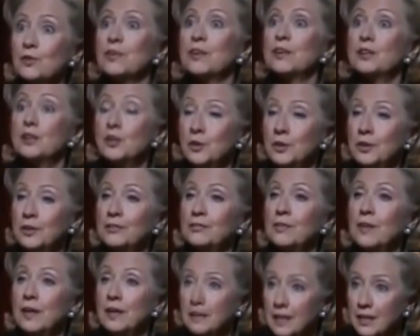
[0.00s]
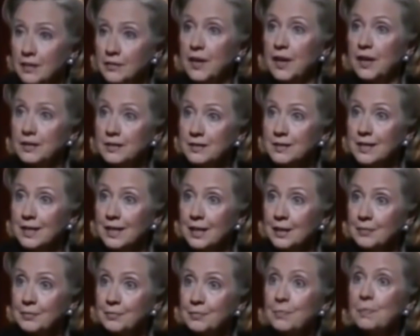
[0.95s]
when the Soviet Union invaded
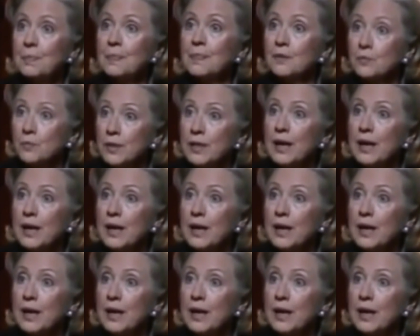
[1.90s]
Afghanistan,